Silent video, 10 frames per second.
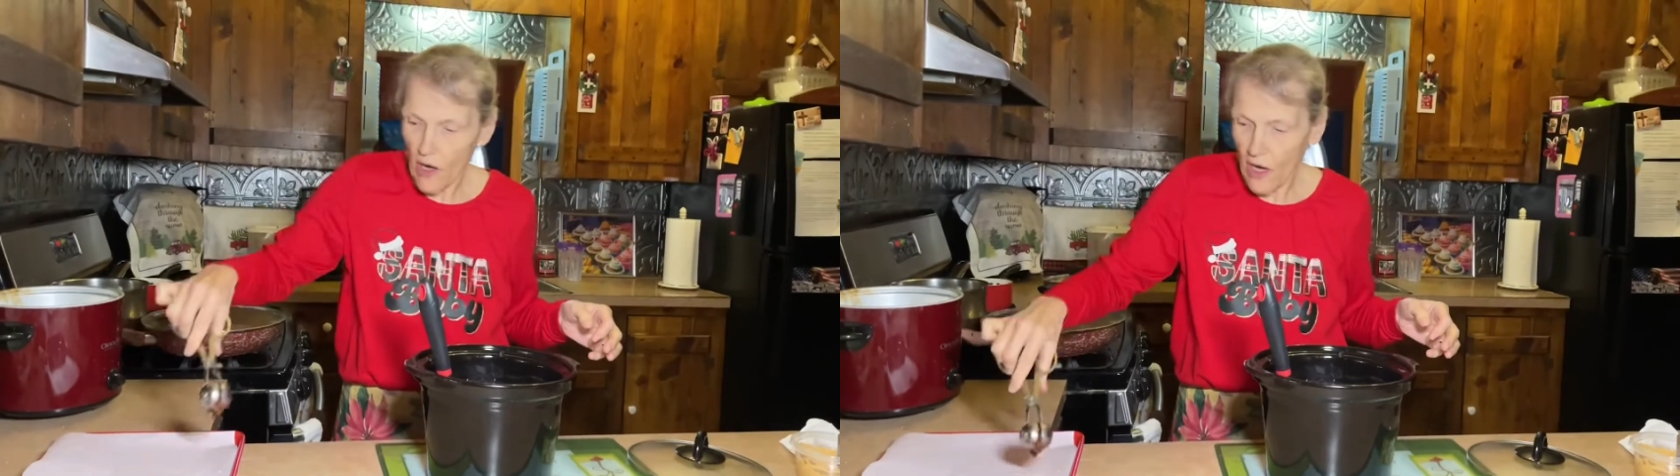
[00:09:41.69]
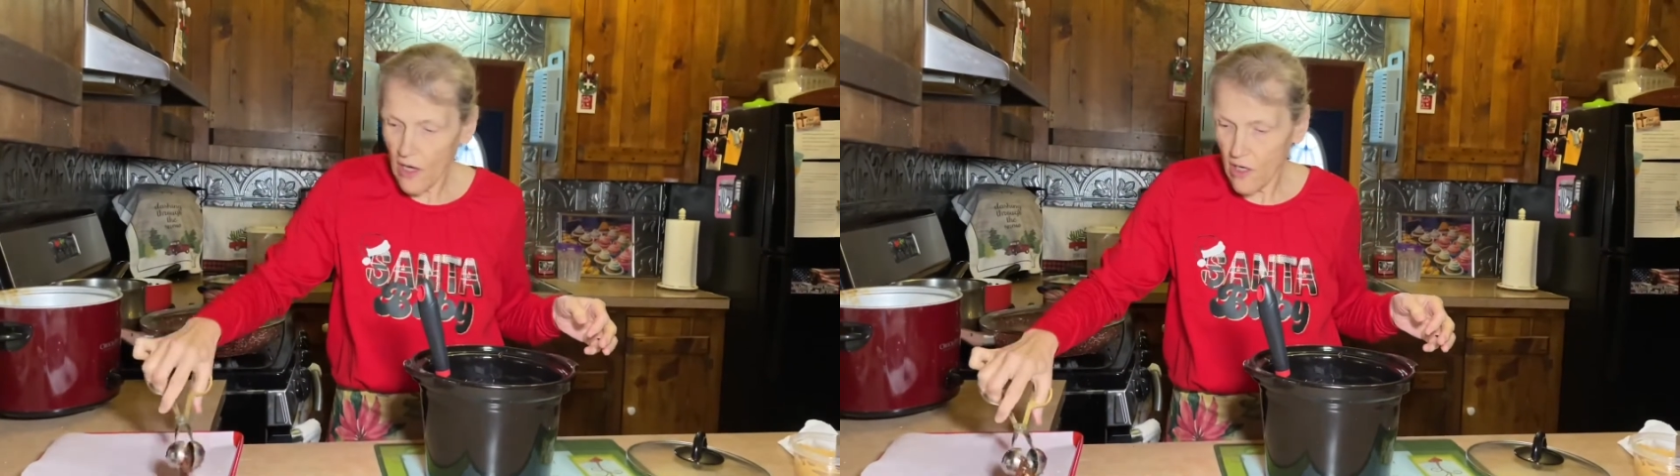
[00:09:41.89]

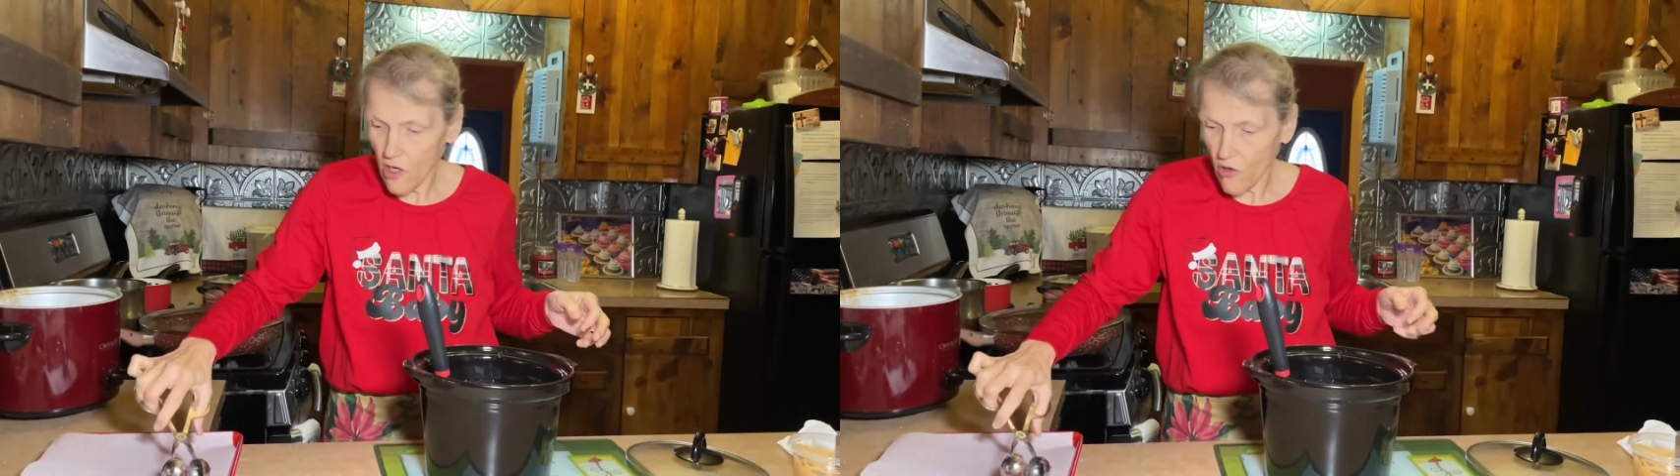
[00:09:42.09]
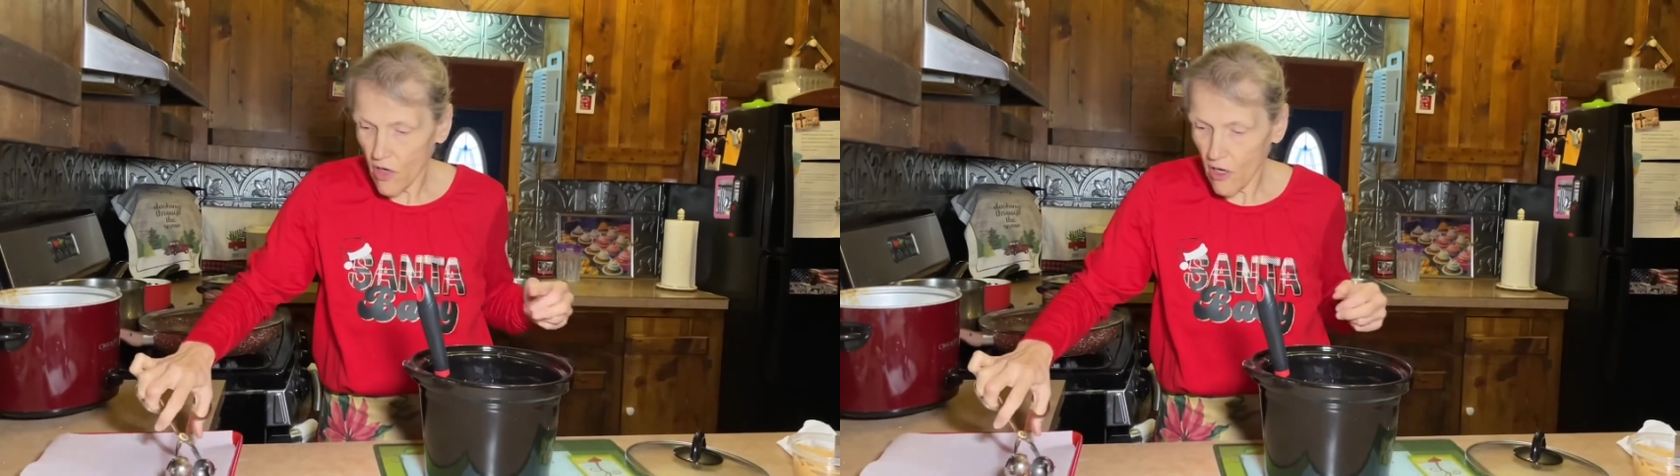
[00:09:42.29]
on
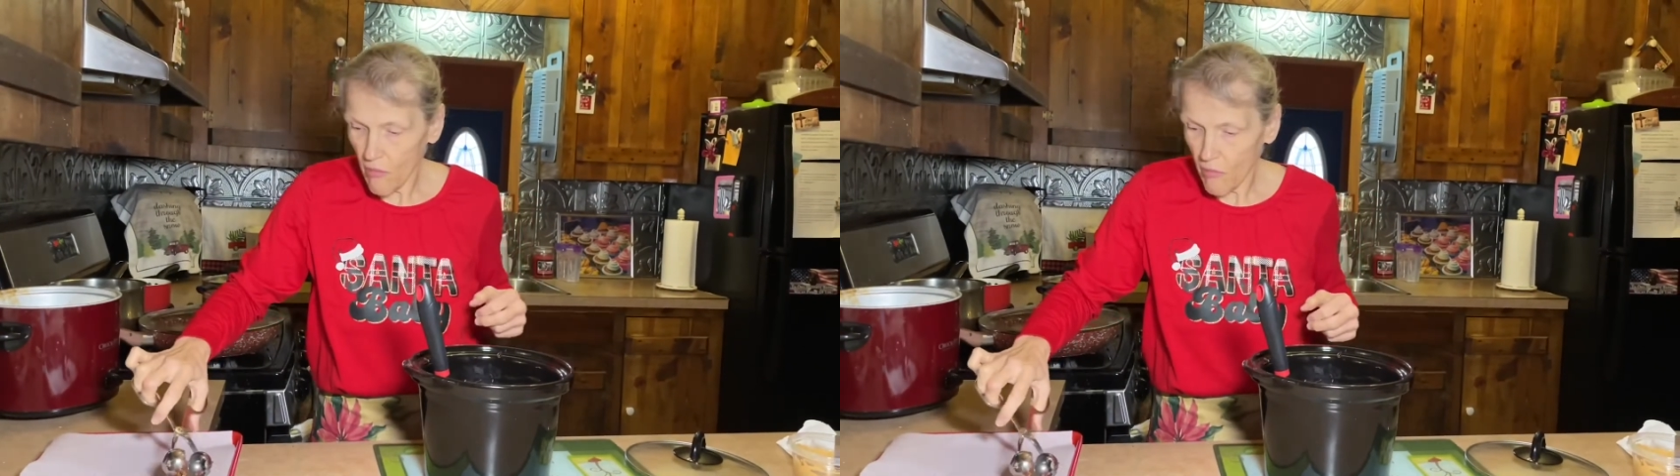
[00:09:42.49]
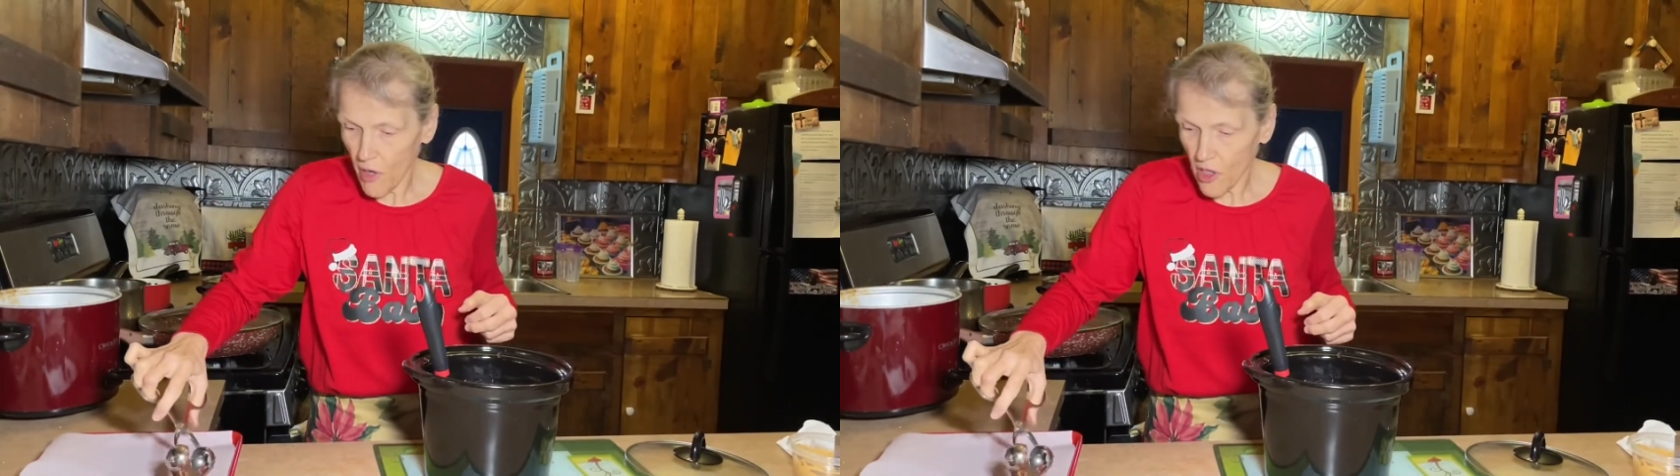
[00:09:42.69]
your
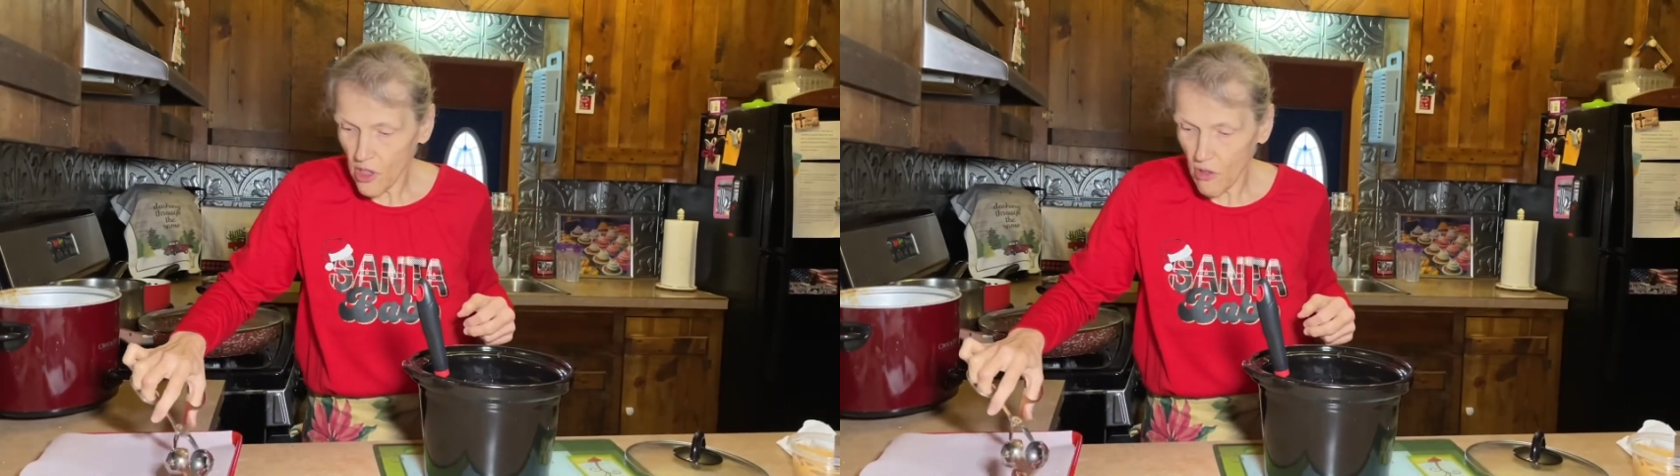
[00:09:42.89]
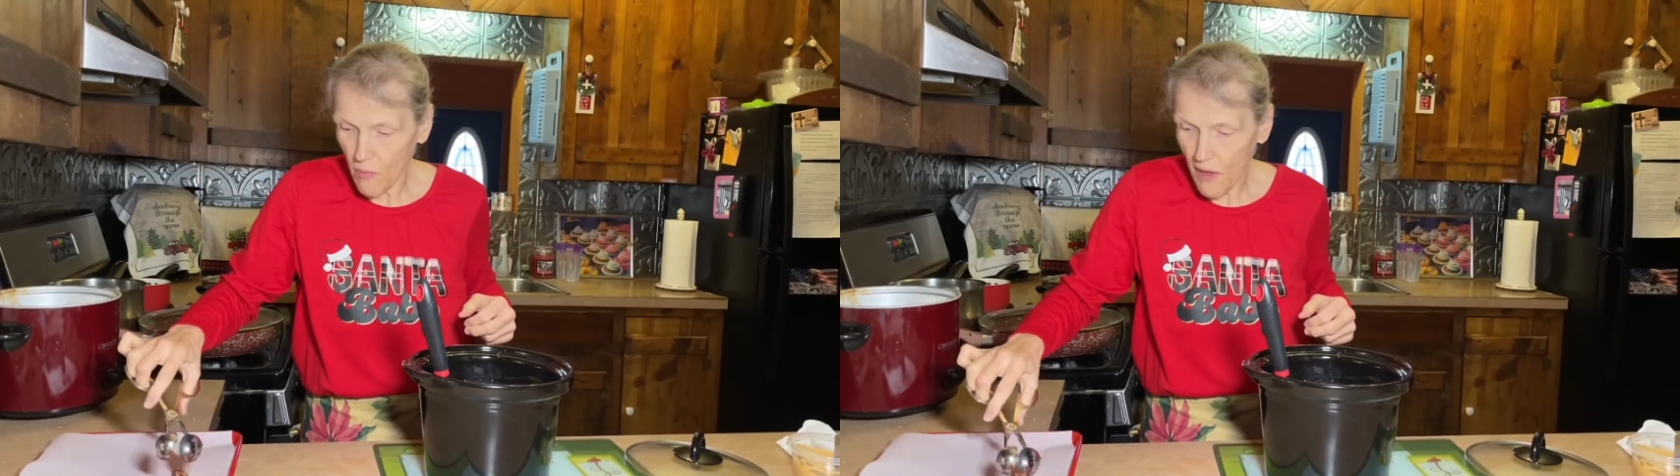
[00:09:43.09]

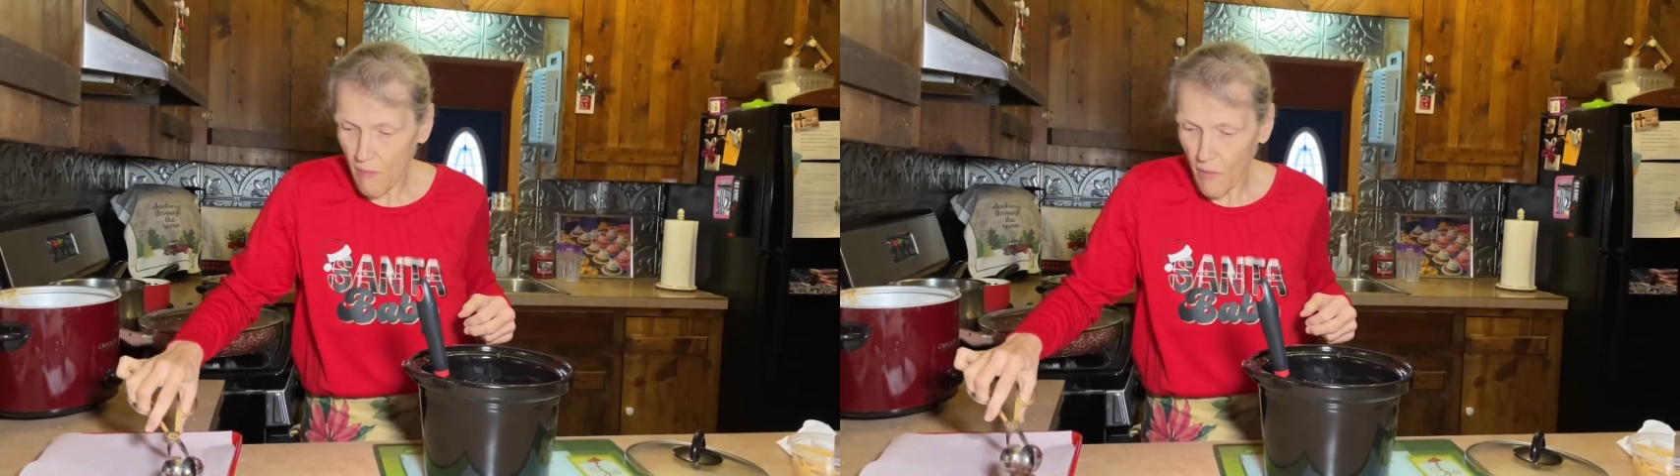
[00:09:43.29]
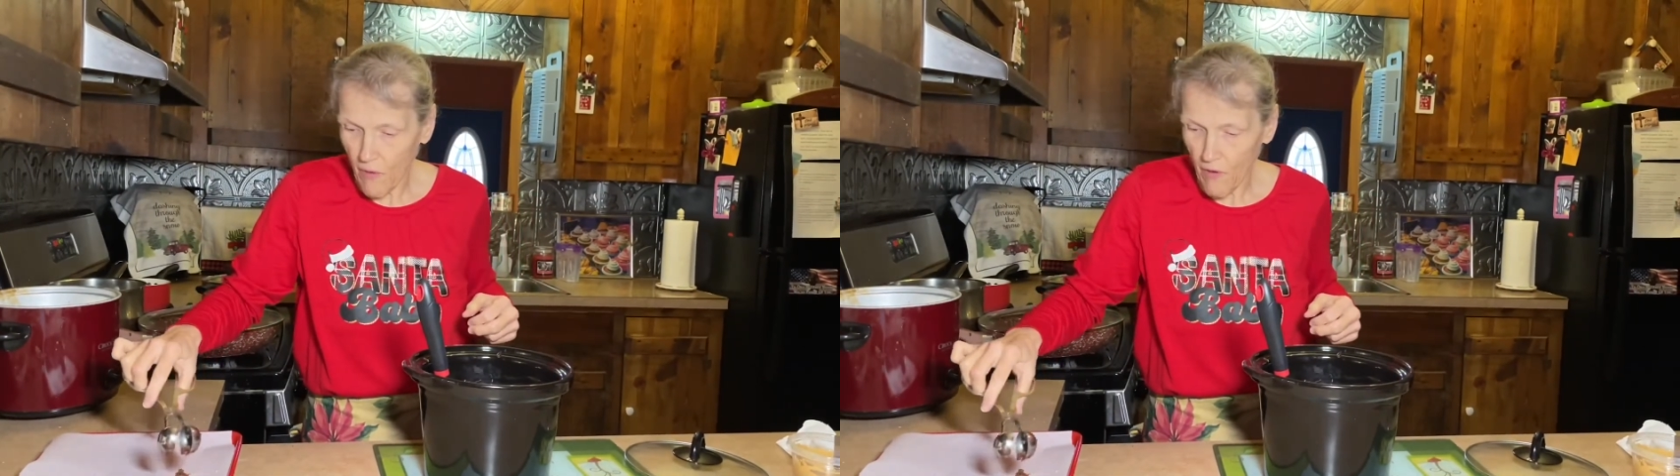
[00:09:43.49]
parchment
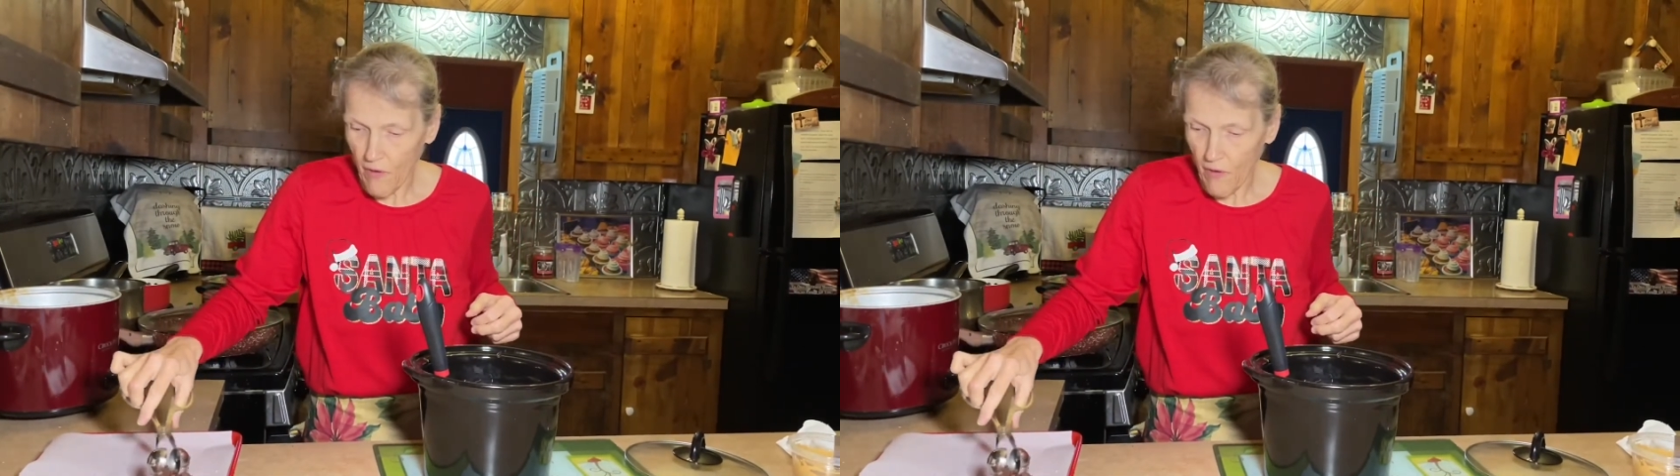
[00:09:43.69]
paper.